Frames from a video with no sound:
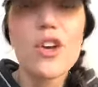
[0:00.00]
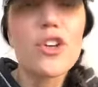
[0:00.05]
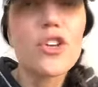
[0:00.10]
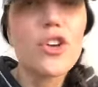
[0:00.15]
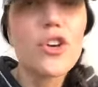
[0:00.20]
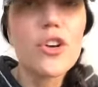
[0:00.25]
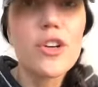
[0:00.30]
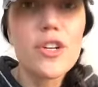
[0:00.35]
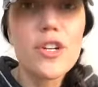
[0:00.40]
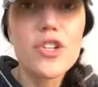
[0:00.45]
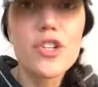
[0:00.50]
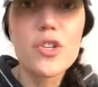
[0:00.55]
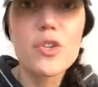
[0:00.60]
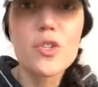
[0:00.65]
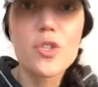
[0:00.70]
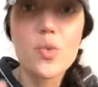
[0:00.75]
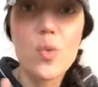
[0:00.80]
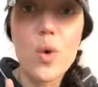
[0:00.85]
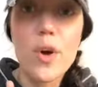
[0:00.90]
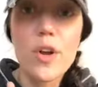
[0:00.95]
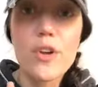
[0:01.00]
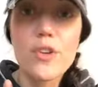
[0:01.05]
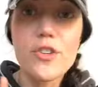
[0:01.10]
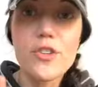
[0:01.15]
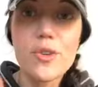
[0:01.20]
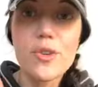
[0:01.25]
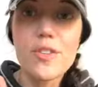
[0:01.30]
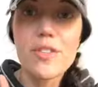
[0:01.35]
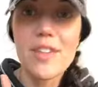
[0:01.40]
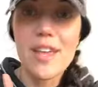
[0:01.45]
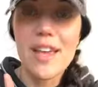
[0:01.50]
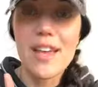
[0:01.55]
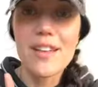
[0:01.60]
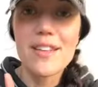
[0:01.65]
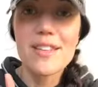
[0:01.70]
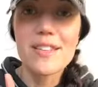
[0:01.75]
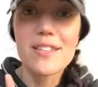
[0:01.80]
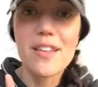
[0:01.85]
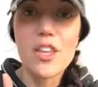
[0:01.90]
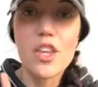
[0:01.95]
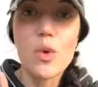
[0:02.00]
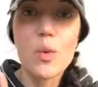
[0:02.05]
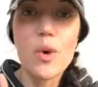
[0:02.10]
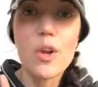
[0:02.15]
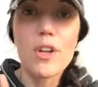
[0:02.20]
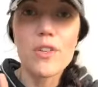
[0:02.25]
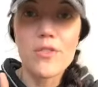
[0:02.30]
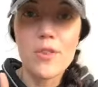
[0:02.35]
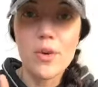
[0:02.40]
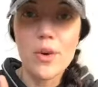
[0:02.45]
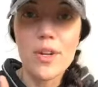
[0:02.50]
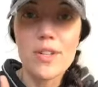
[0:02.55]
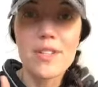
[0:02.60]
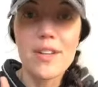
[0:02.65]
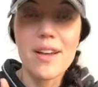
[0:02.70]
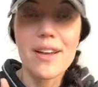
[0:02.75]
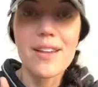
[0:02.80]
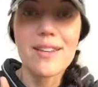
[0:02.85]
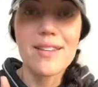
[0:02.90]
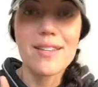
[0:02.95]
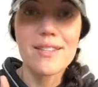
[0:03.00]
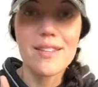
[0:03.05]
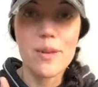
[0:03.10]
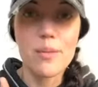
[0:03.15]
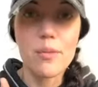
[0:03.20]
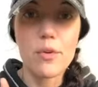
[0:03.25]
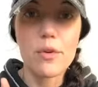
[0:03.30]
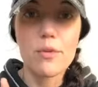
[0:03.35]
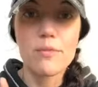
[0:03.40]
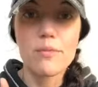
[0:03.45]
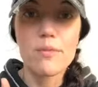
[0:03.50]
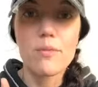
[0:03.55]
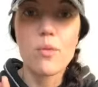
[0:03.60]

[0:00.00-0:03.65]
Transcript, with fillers: You're going to choose 1 or 2 things that you want to focus on in December.